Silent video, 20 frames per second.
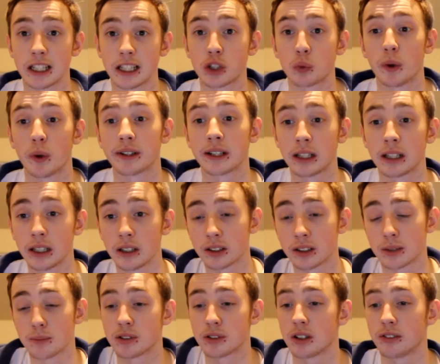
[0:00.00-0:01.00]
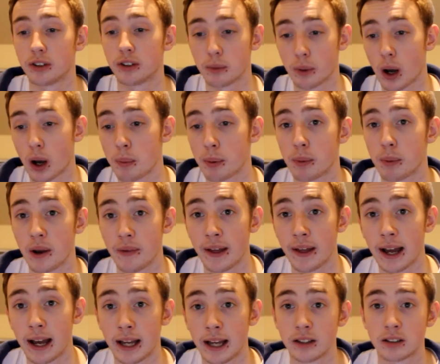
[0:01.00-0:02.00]
I just wanted to clear some stuff up about
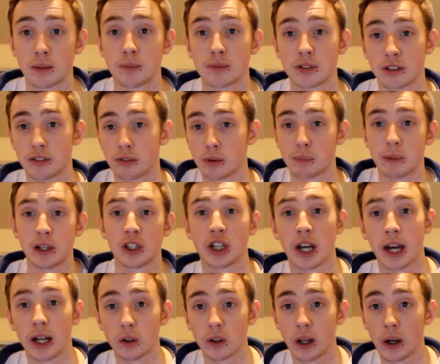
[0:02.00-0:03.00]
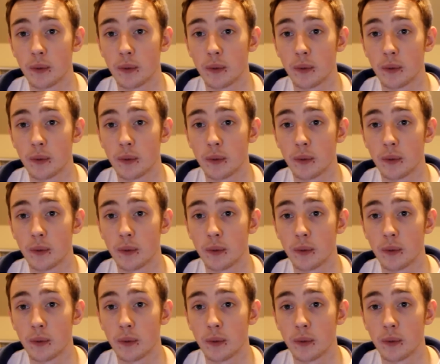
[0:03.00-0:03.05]
that and some stuff about my channel,